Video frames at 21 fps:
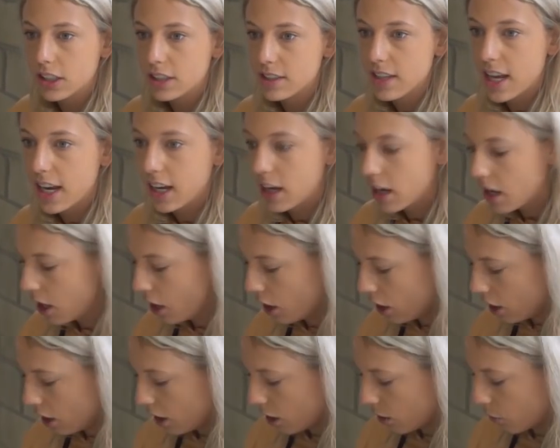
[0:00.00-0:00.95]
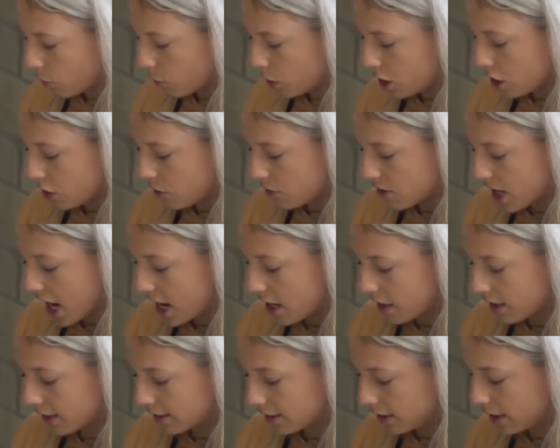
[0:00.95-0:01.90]
It's like when you
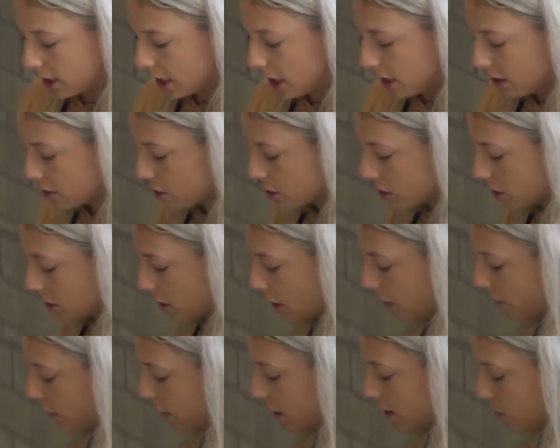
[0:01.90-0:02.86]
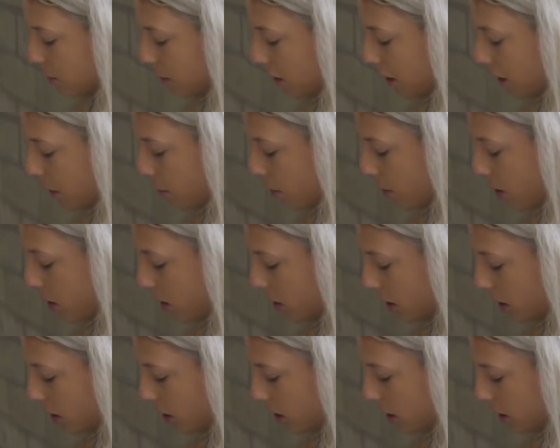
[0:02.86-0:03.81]
tighten on the leash, if he's wearing a
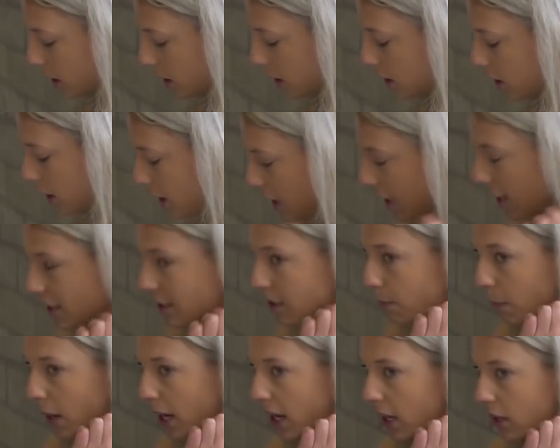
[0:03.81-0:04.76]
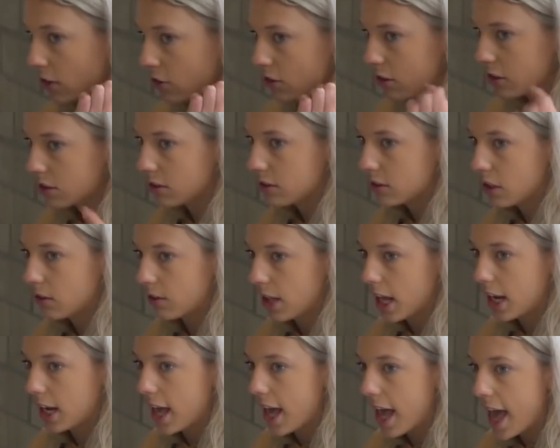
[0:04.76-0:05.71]
prong collar, he gets pinched. So
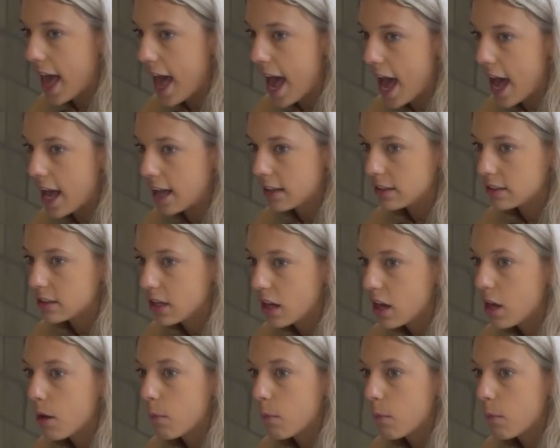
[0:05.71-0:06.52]
that adds